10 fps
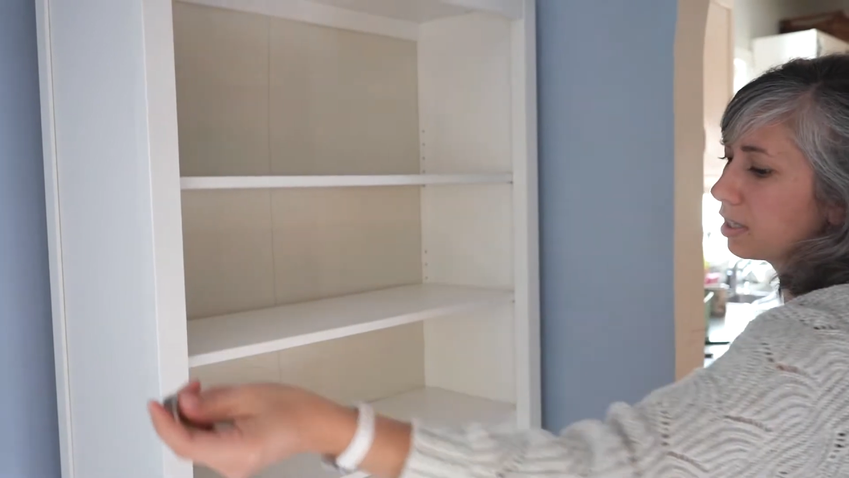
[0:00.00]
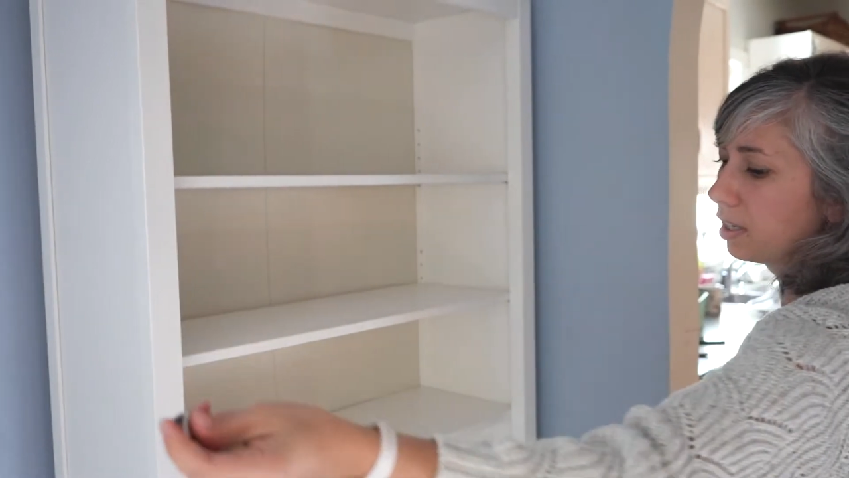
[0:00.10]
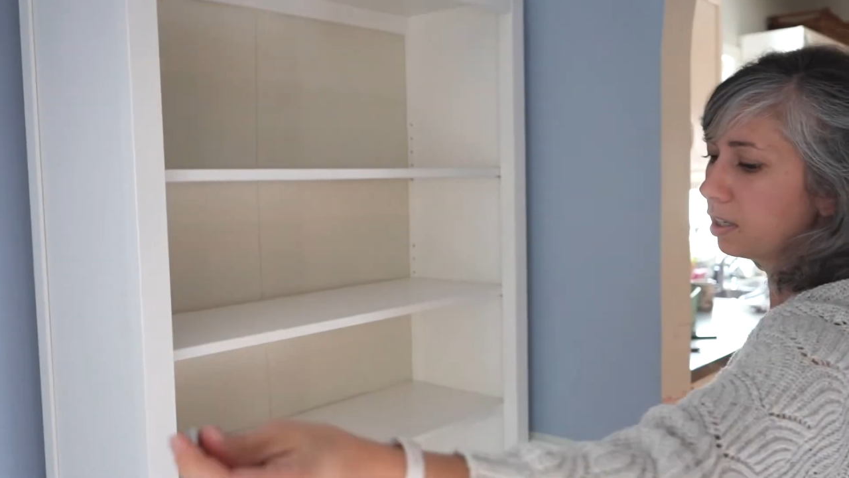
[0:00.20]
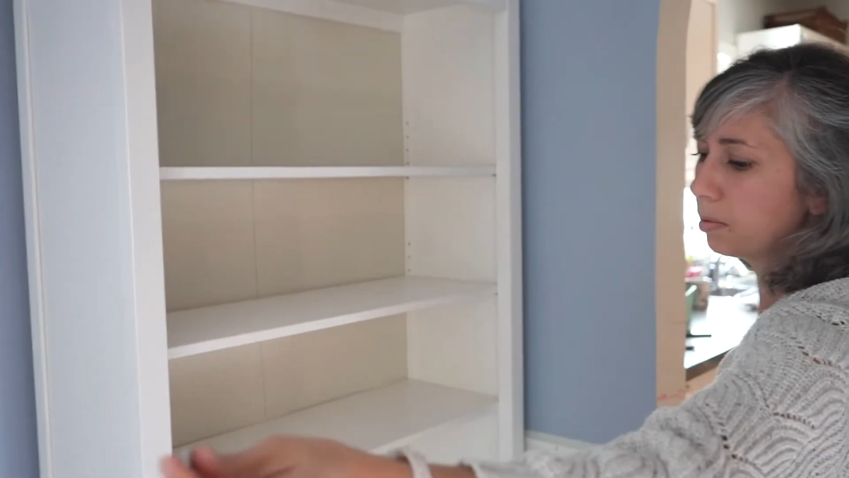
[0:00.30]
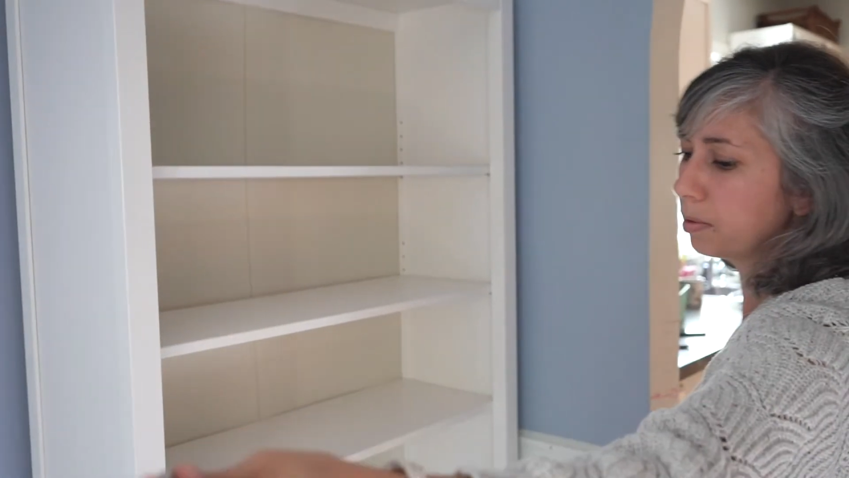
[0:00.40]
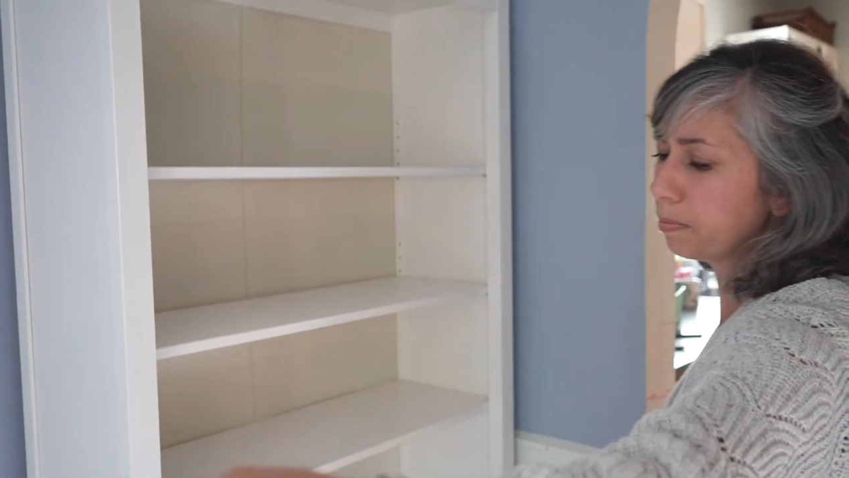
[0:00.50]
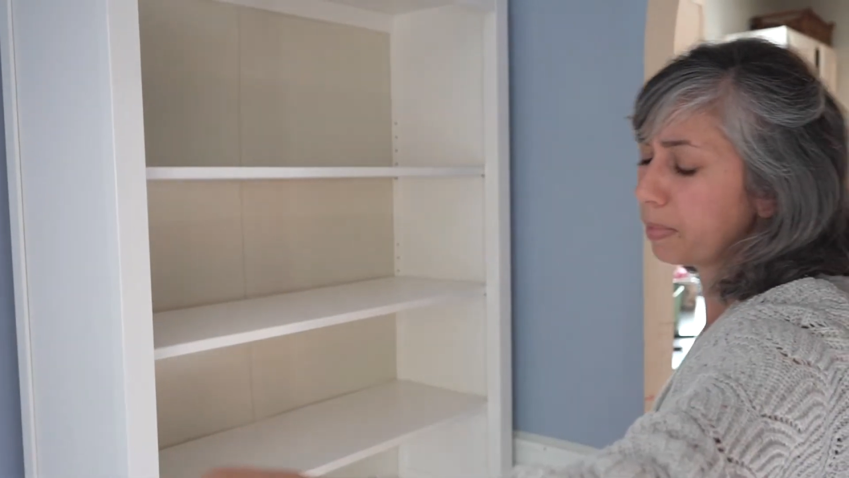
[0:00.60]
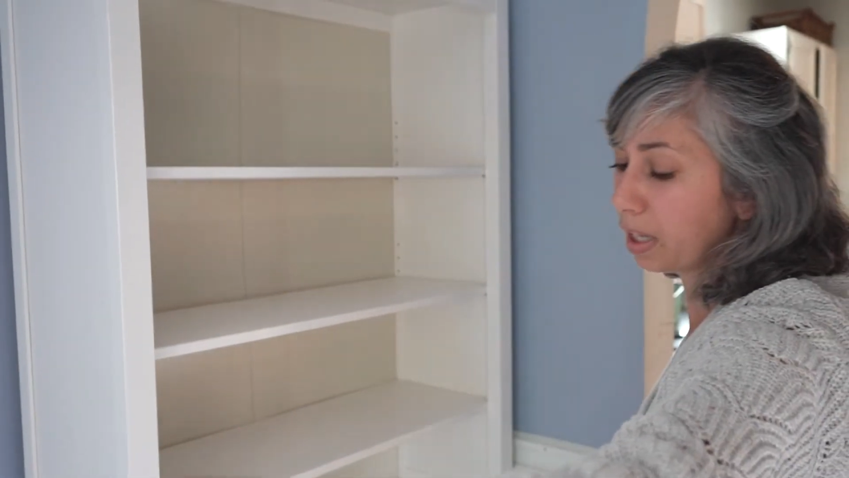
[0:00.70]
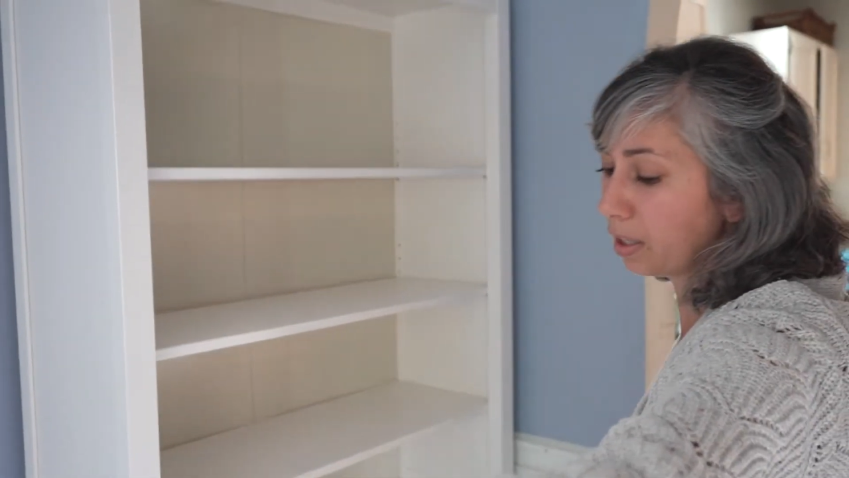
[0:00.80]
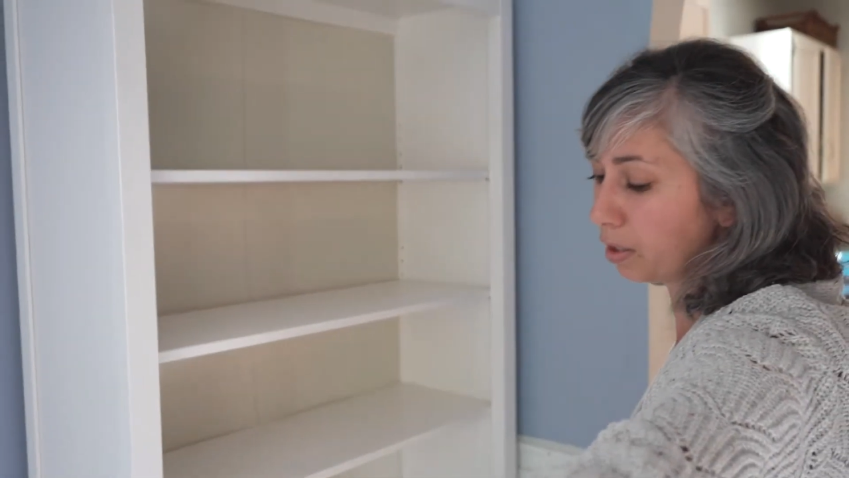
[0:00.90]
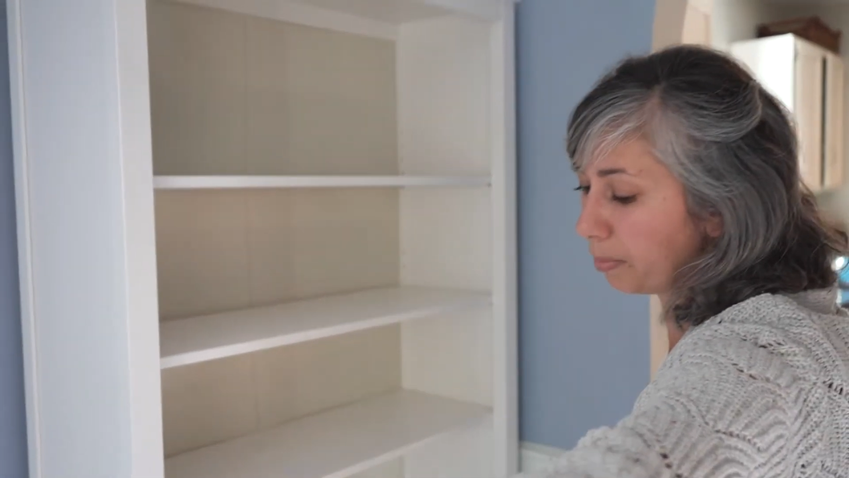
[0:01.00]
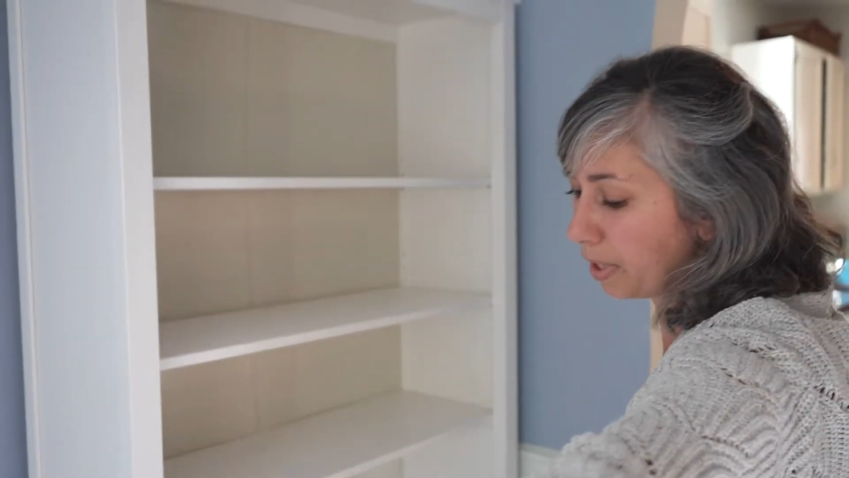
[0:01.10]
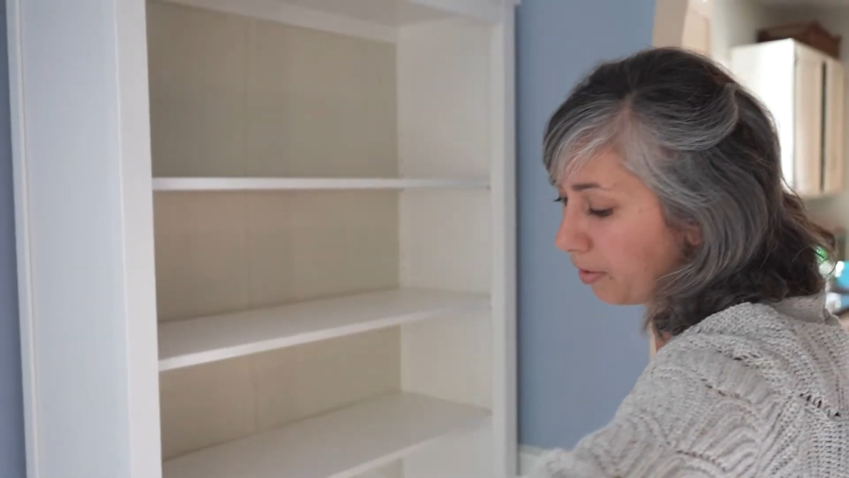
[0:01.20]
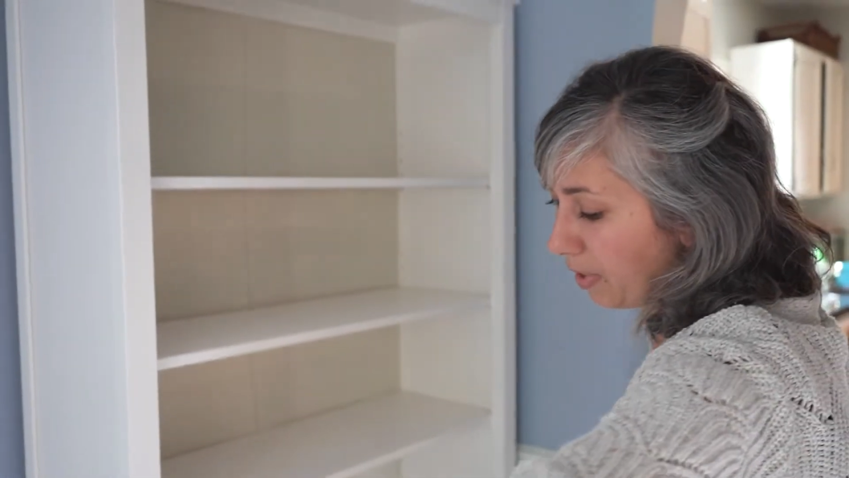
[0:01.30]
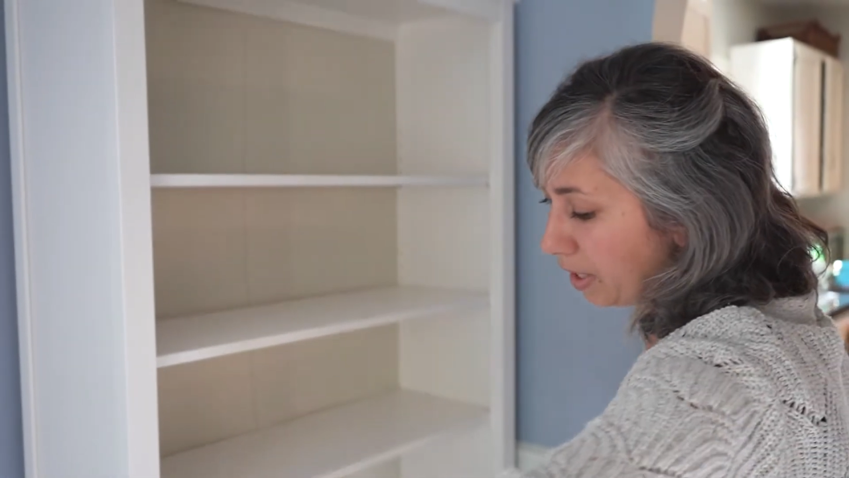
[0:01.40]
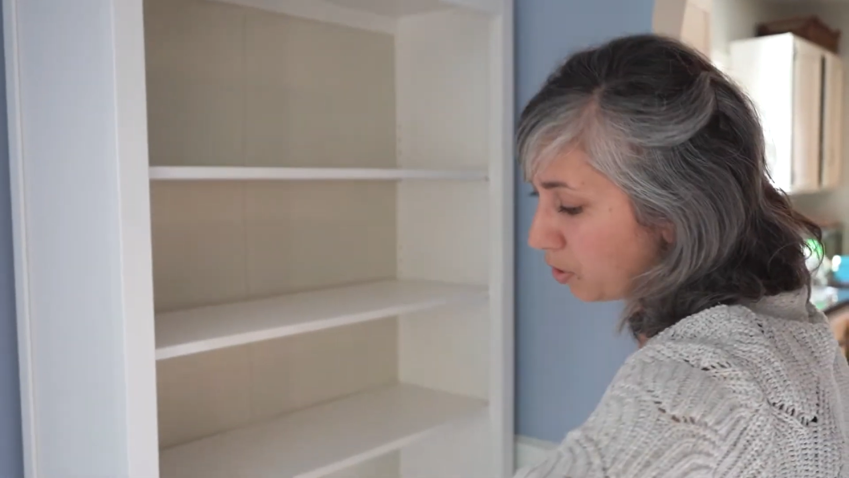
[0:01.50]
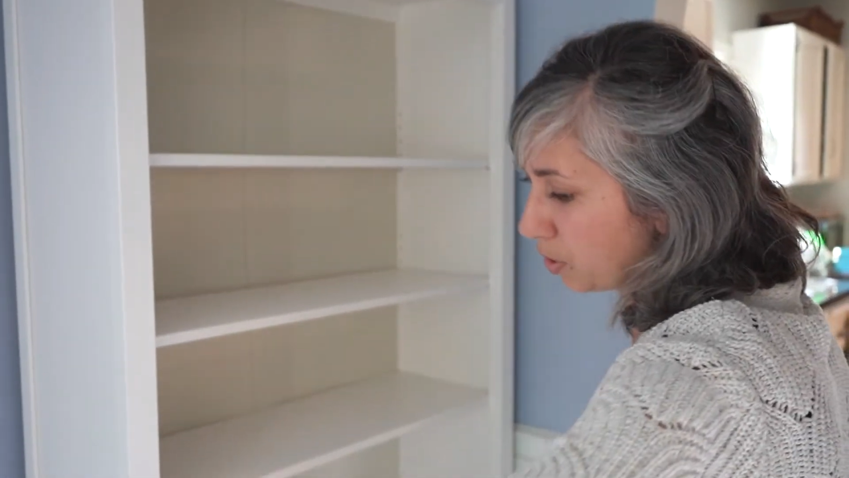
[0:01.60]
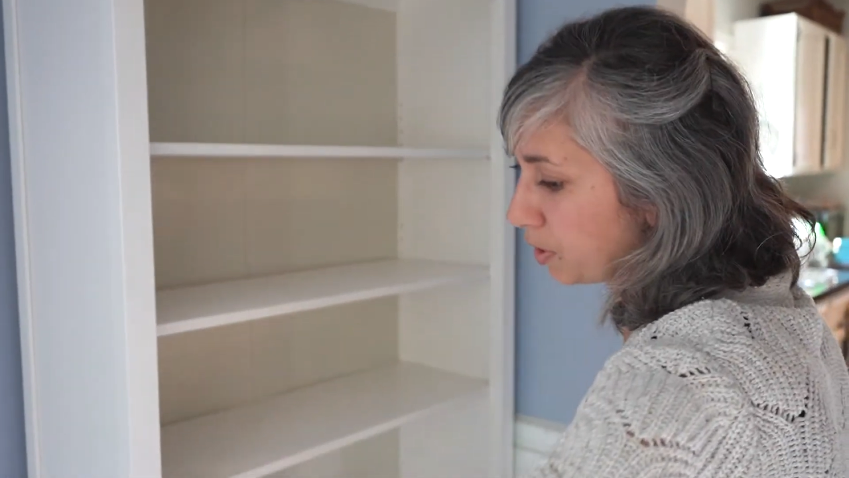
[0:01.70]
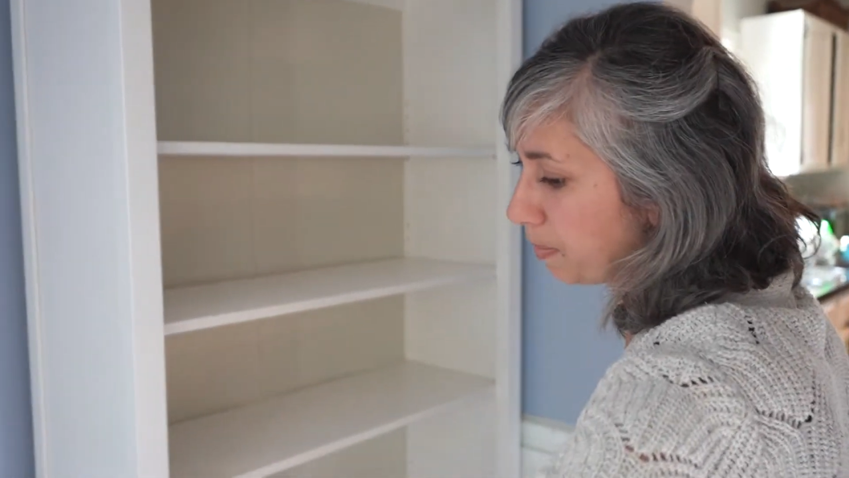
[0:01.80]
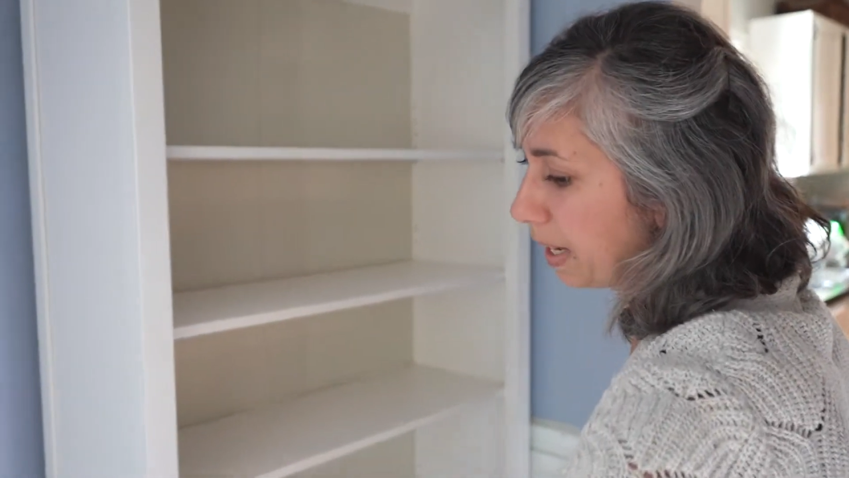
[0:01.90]
a little bit of extra
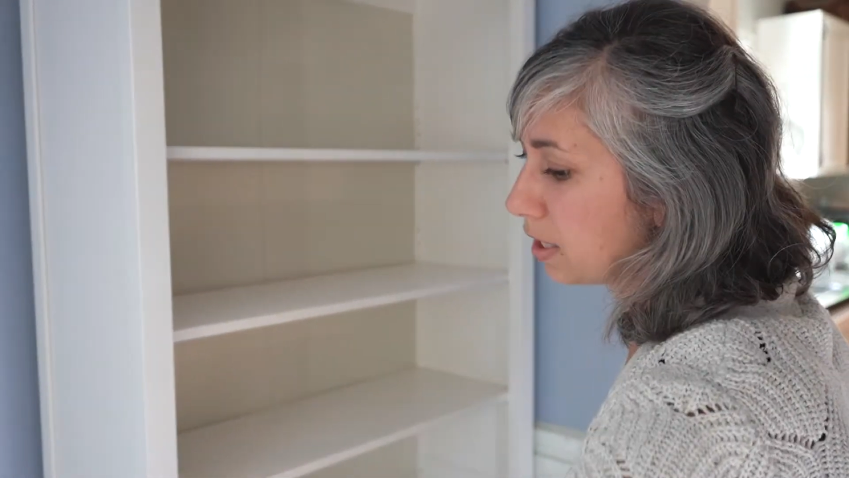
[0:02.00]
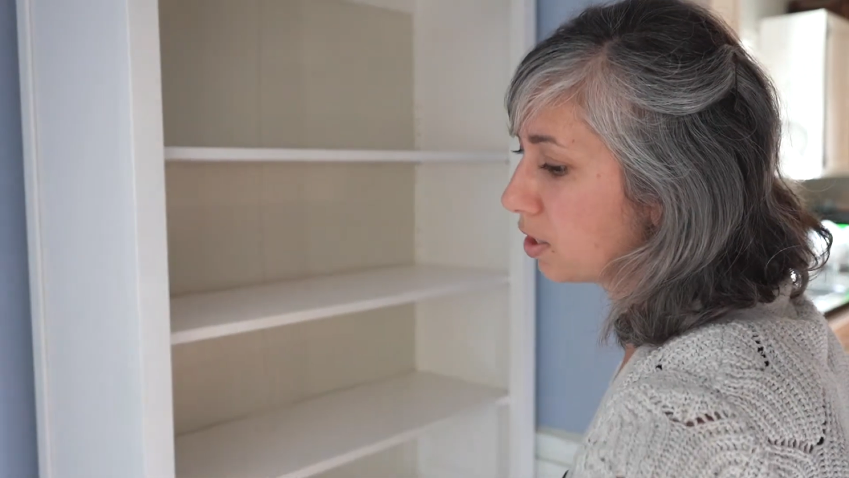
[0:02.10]
space